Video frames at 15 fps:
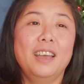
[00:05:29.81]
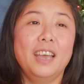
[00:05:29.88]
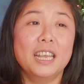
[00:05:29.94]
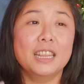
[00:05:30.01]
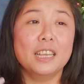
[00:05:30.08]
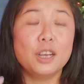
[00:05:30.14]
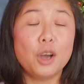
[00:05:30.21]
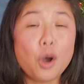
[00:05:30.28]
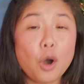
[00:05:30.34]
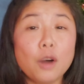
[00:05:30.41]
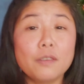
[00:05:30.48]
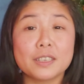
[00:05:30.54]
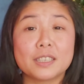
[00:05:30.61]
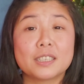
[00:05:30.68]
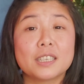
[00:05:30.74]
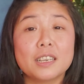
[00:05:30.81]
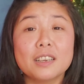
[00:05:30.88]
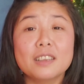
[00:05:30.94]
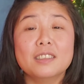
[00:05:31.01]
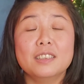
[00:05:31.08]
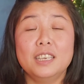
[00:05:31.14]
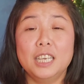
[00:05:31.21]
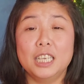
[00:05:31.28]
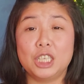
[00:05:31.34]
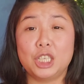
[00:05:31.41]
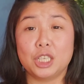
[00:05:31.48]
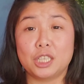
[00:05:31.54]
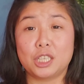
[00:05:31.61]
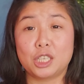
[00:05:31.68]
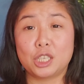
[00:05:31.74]
And then all of a sudden it
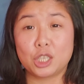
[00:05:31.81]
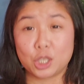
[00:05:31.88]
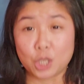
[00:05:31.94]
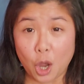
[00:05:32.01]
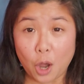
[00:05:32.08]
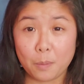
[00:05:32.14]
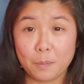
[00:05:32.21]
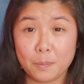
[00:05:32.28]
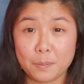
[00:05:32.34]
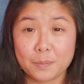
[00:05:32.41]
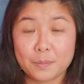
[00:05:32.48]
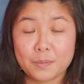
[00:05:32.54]
just stopped.